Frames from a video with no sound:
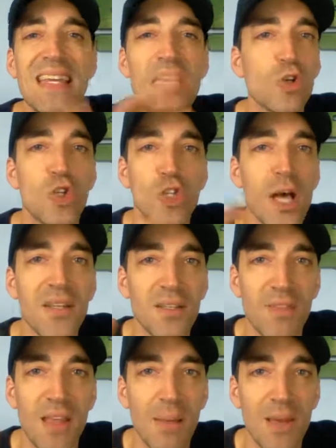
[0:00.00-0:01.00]
earshot
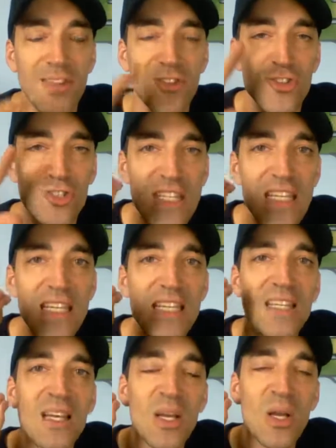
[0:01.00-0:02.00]
of that message,
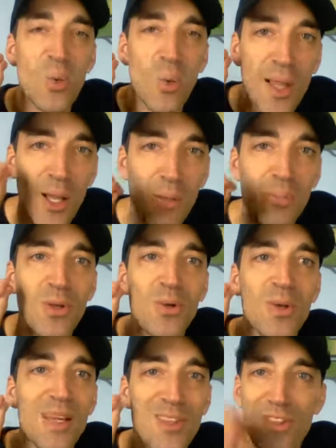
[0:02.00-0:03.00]
Dean will help
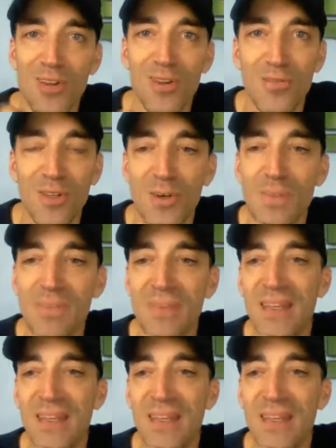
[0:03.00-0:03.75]
you and serve you,